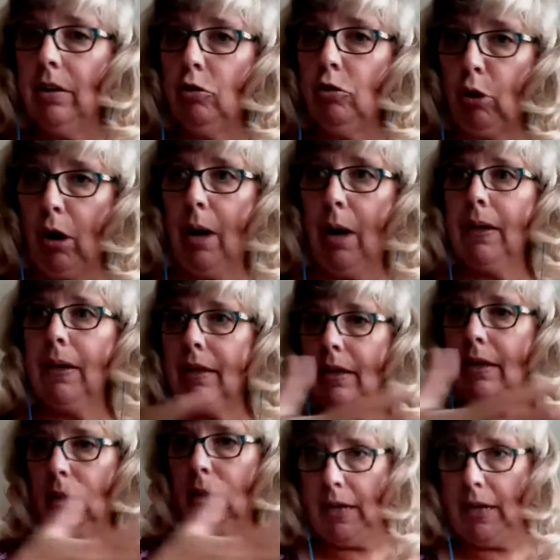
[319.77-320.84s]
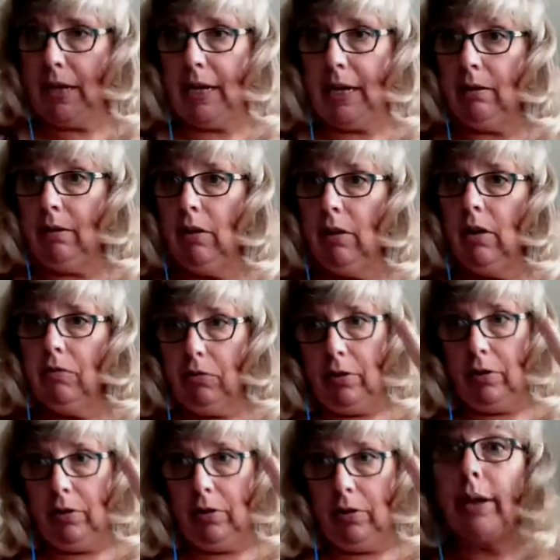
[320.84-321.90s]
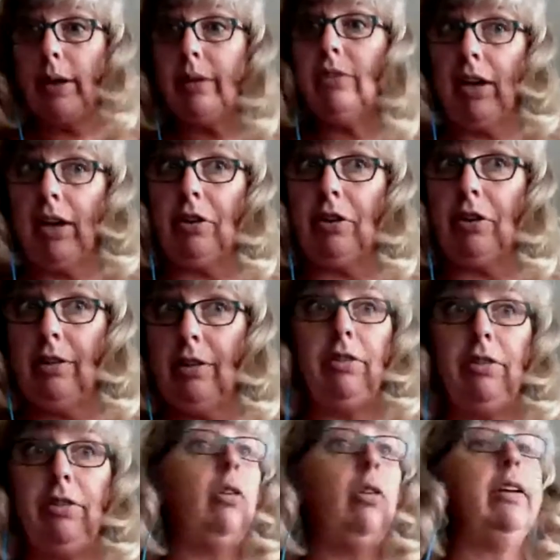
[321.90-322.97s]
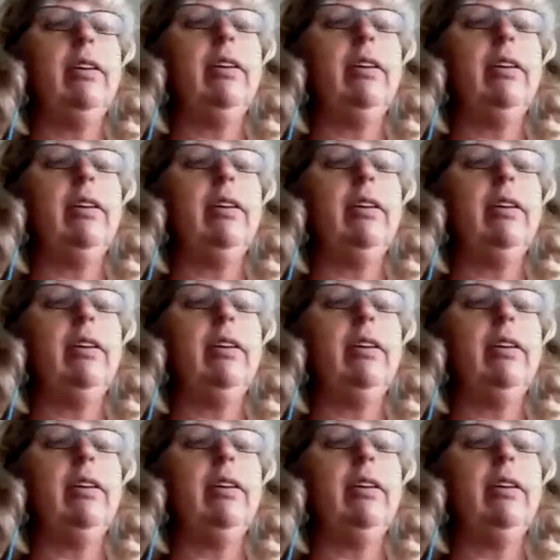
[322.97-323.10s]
drop in their pain for this one session. This is only